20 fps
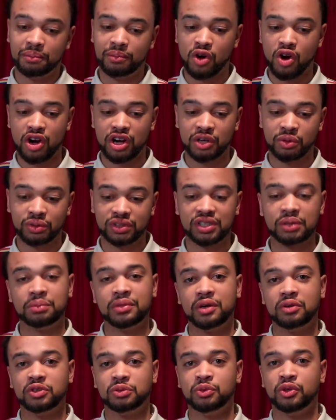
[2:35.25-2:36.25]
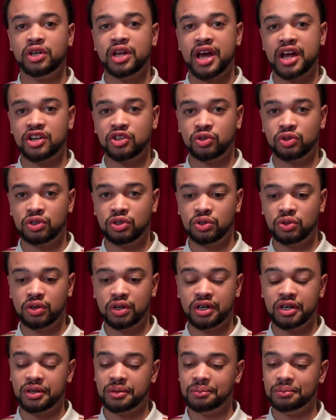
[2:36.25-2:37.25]
Marketing was something that was more natural,
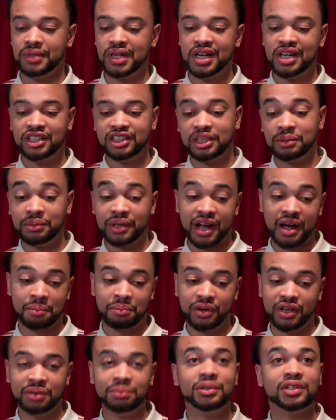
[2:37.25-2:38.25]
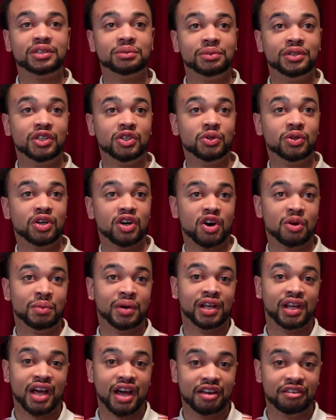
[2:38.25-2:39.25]
something that I've pretty much been doing all
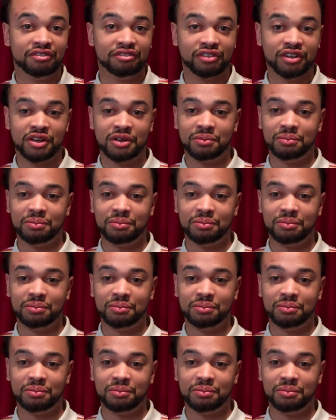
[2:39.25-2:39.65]
my life,